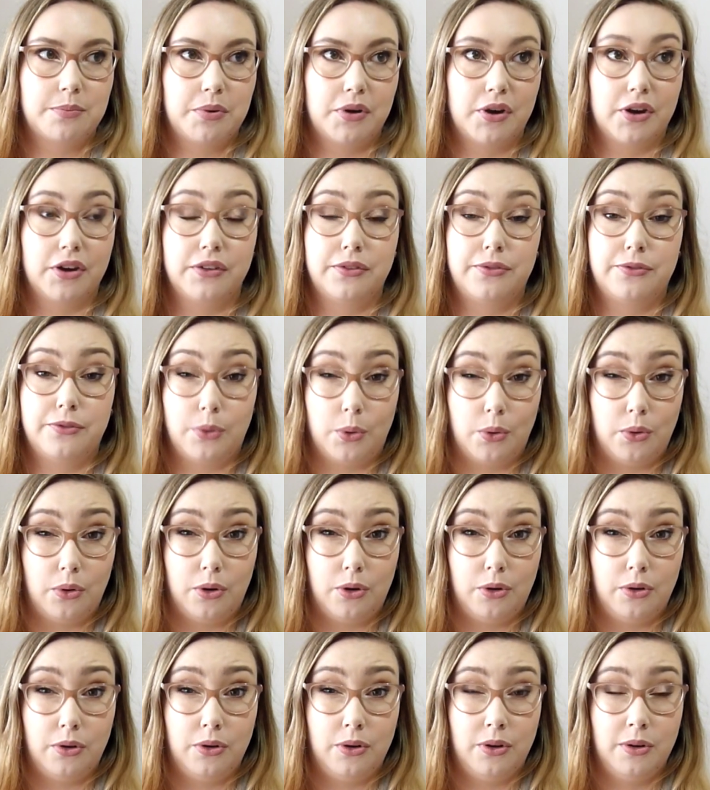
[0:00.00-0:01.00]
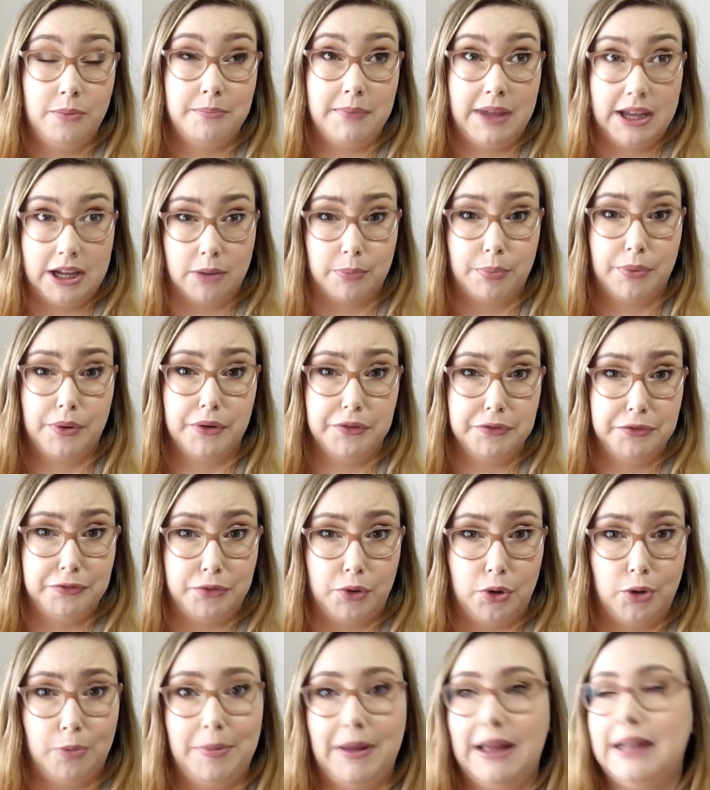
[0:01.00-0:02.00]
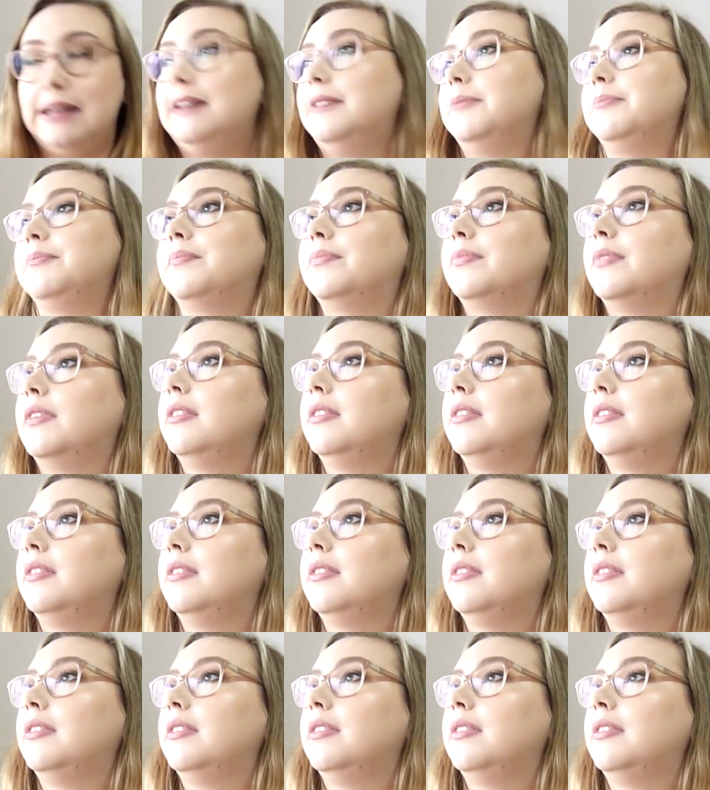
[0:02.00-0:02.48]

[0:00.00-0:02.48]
Pro 4 Mega Pro 4 palette.